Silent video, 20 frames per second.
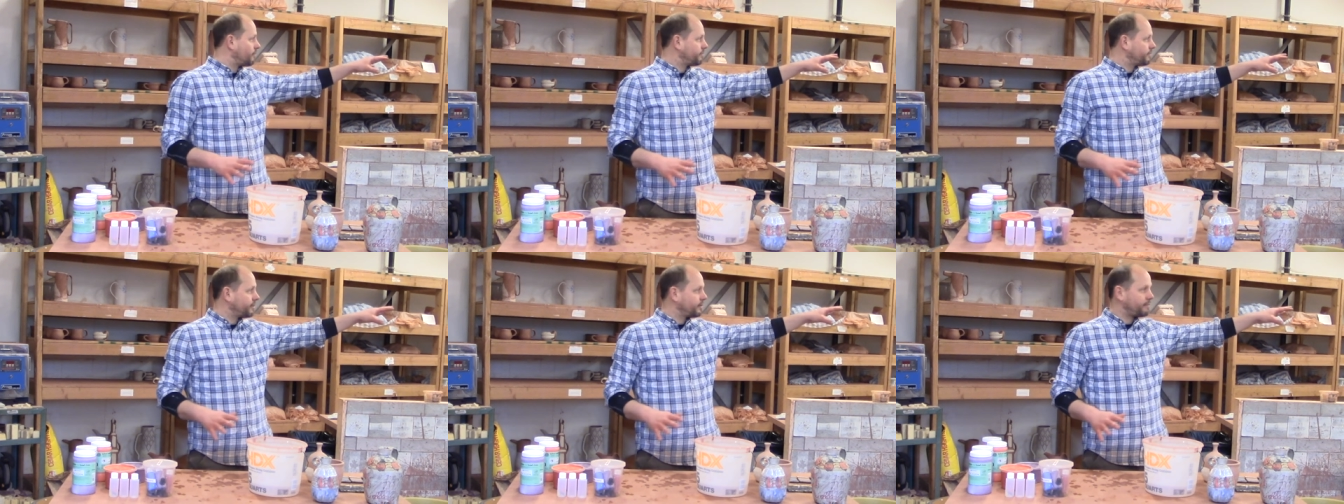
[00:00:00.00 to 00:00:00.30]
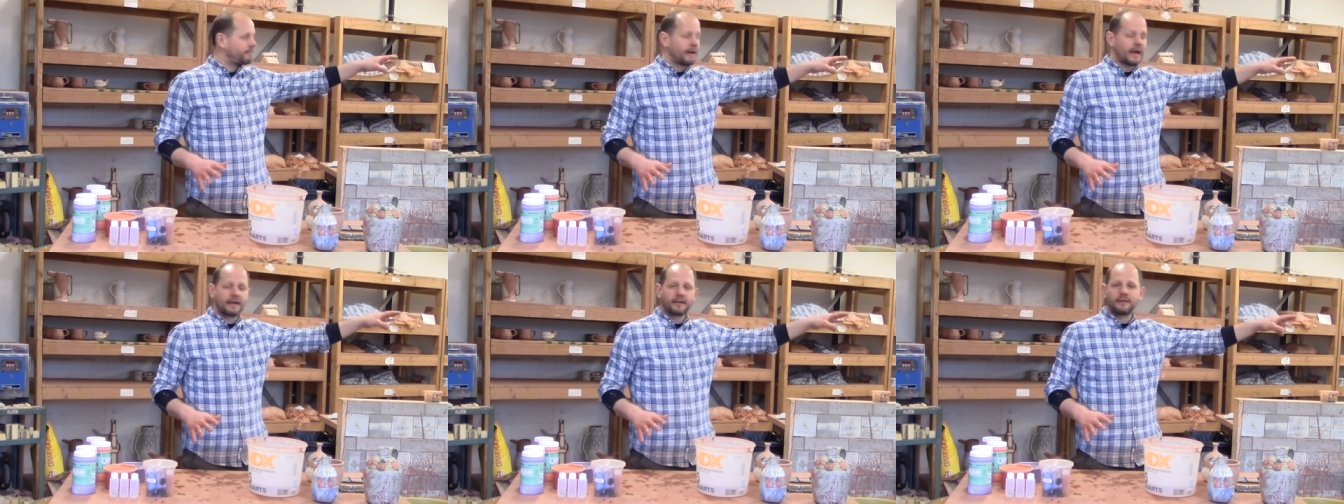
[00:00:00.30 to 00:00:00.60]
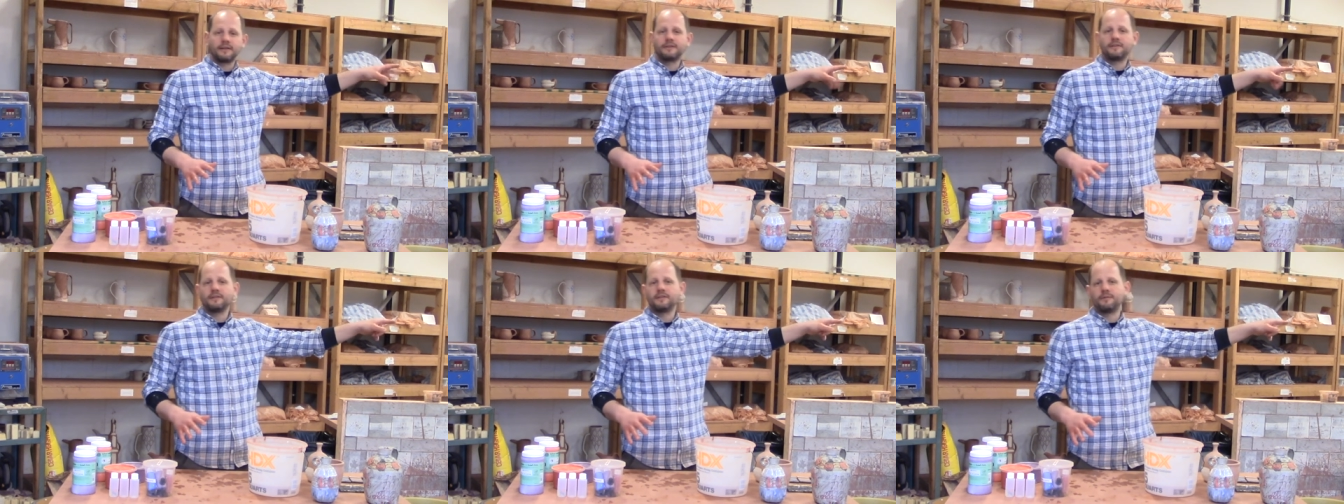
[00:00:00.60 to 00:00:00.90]
put back
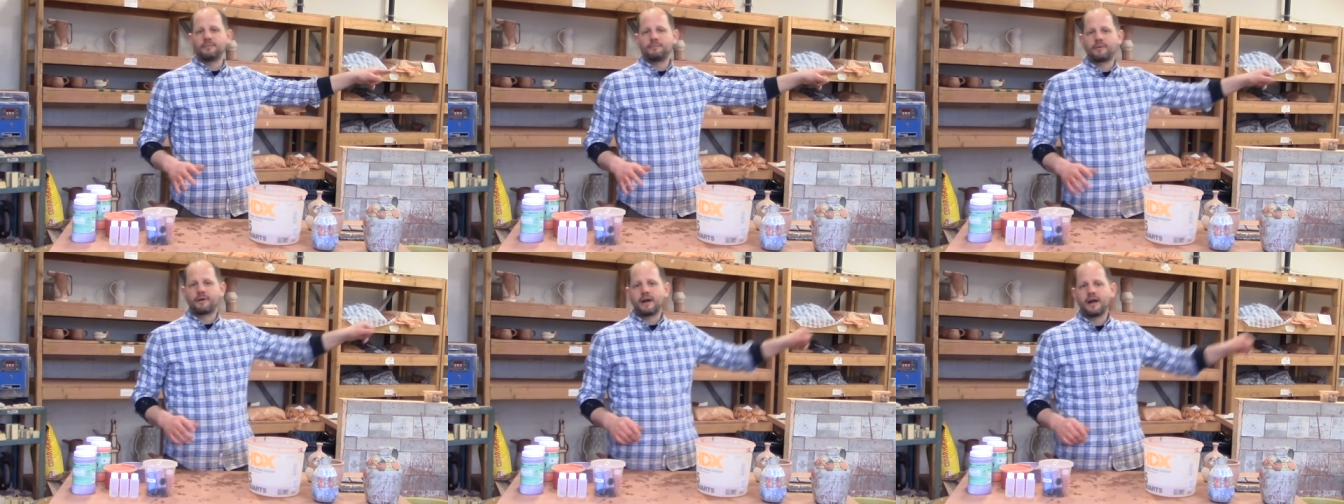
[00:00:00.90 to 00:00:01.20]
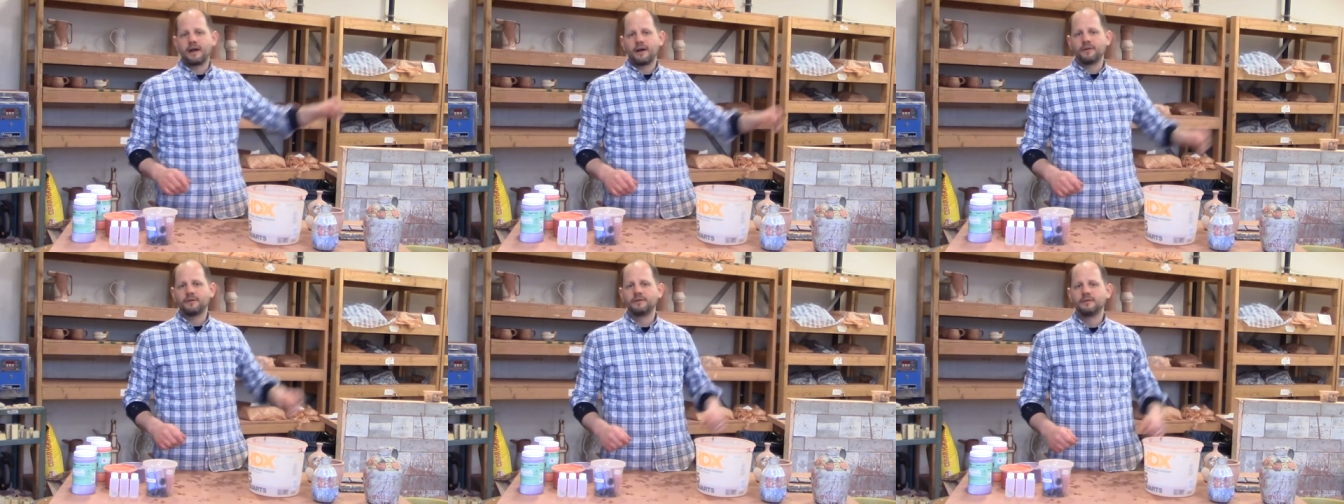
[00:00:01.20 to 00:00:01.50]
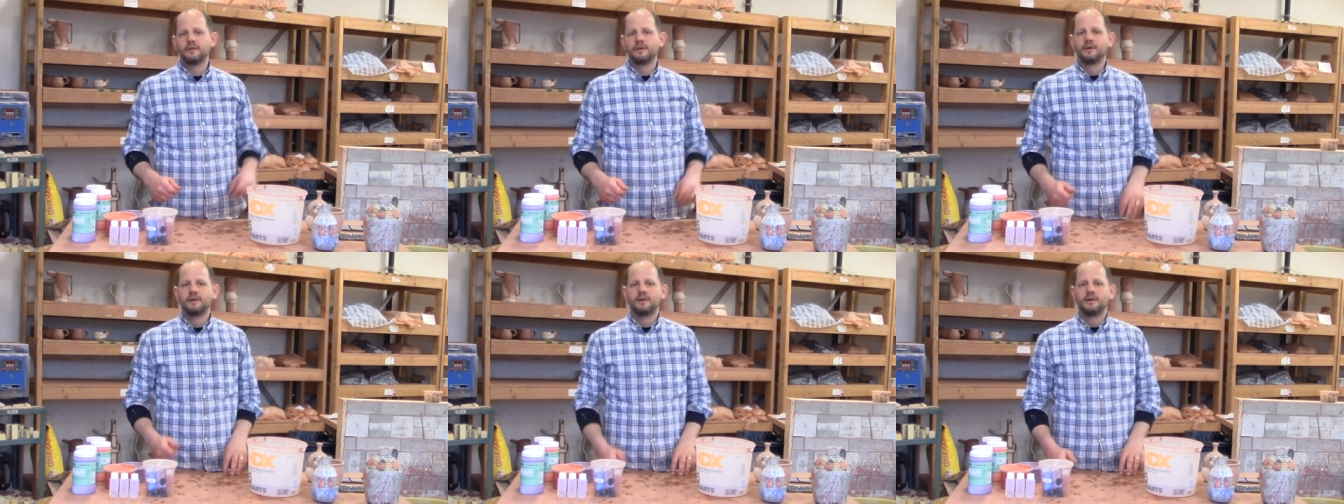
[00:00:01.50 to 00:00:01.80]
into the brown
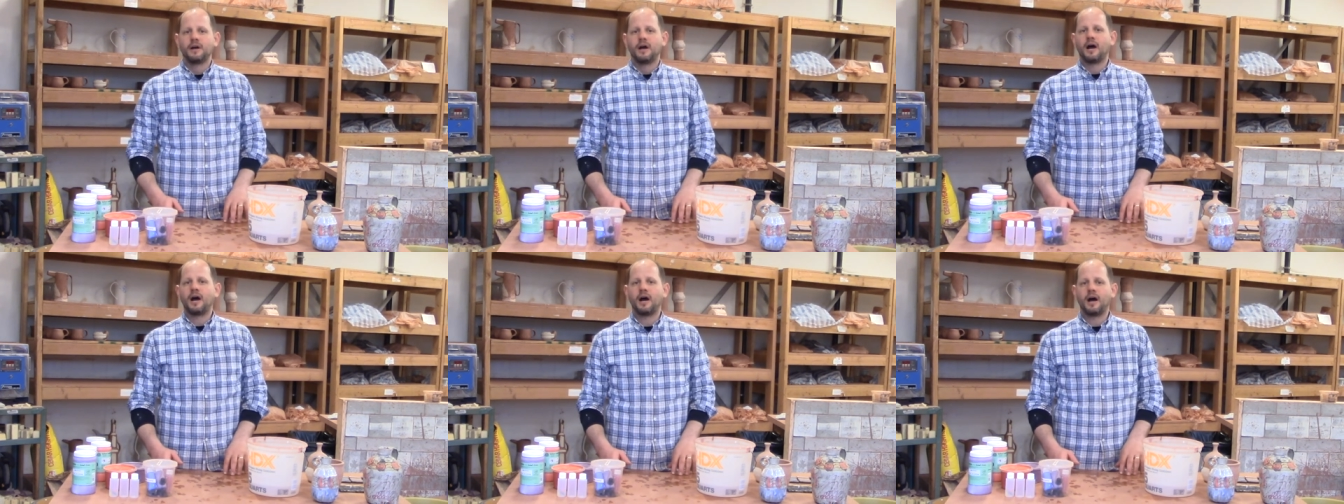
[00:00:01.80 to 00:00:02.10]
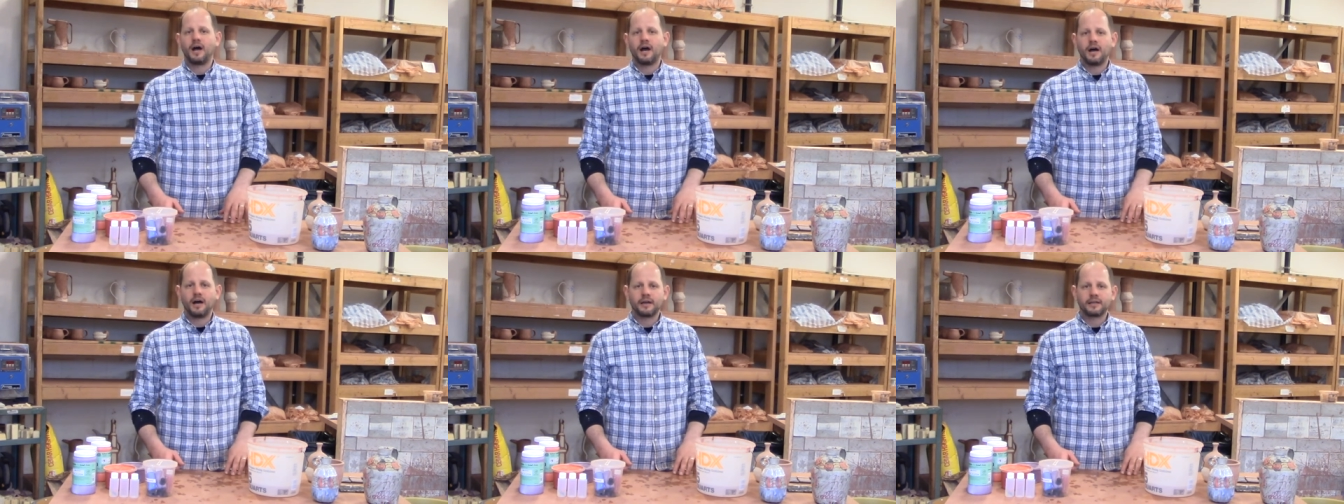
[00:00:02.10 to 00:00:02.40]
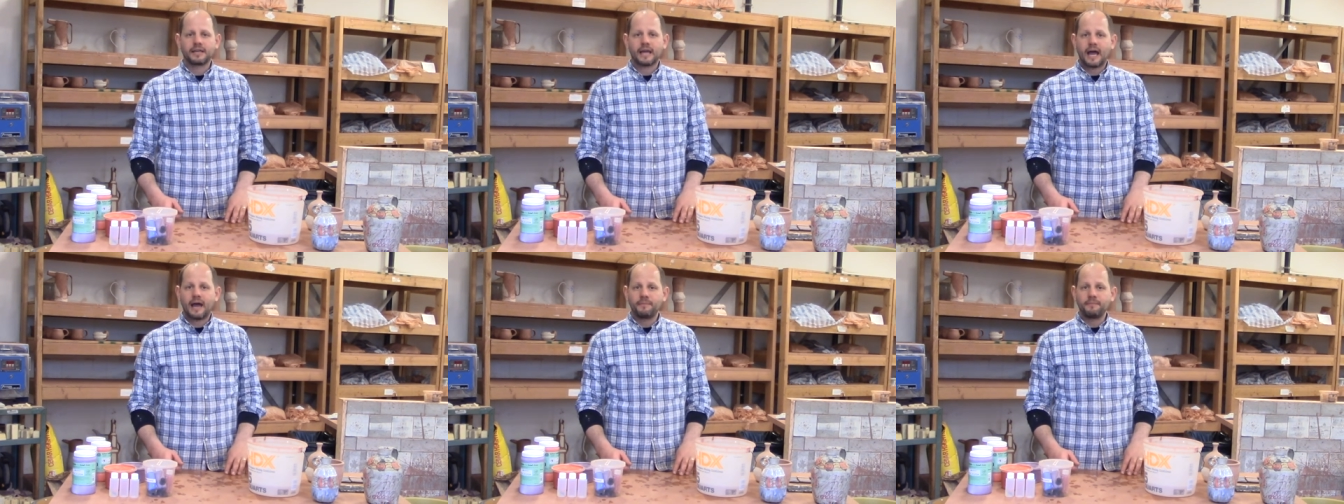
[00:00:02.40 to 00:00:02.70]
uh,
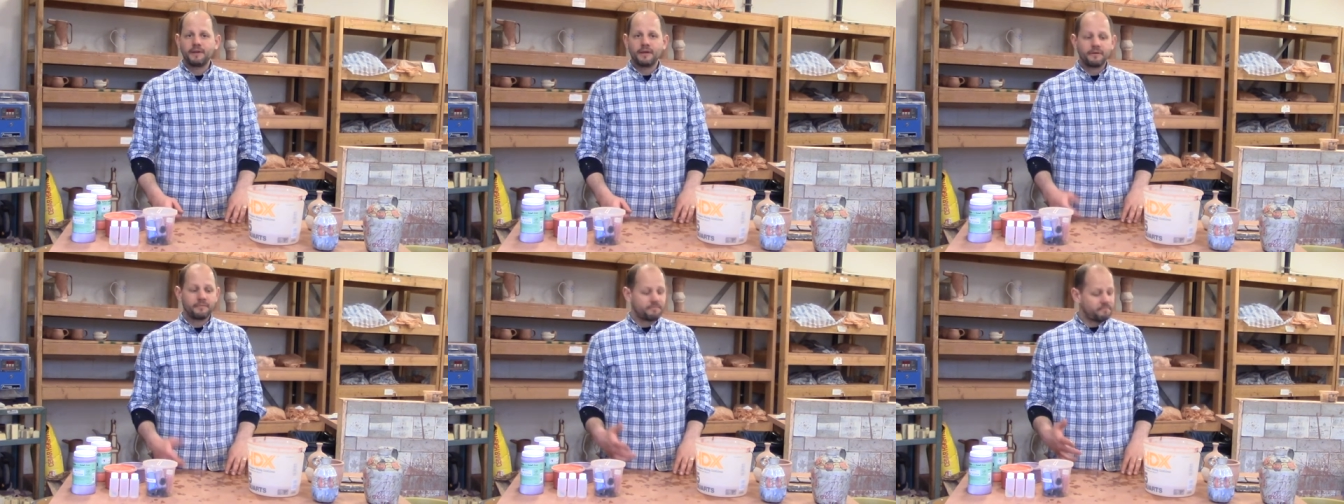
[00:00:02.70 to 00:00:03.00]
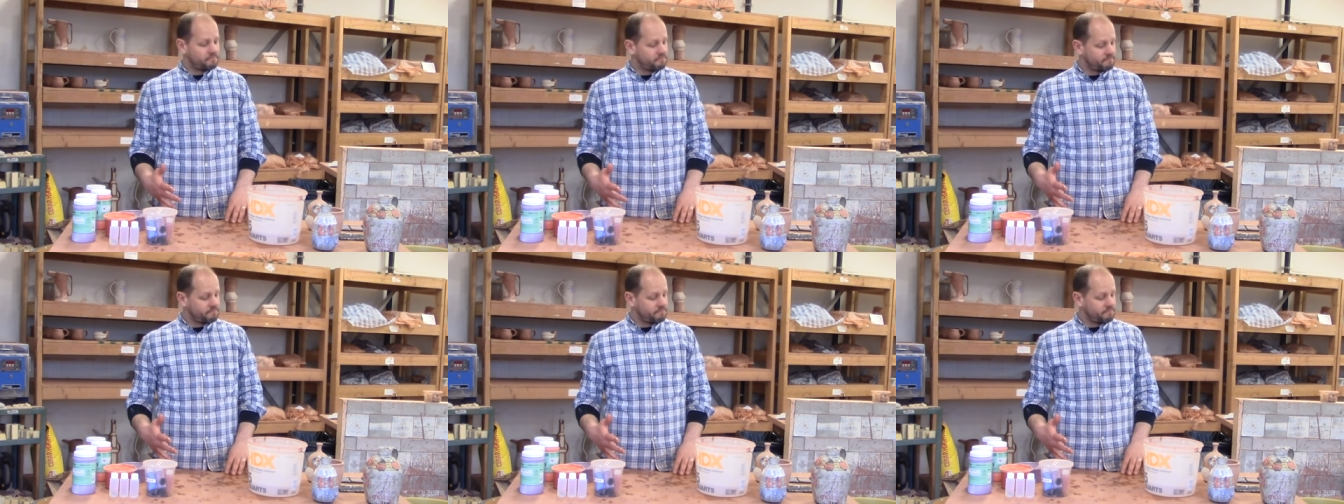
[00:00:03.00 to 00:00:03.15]
cabinet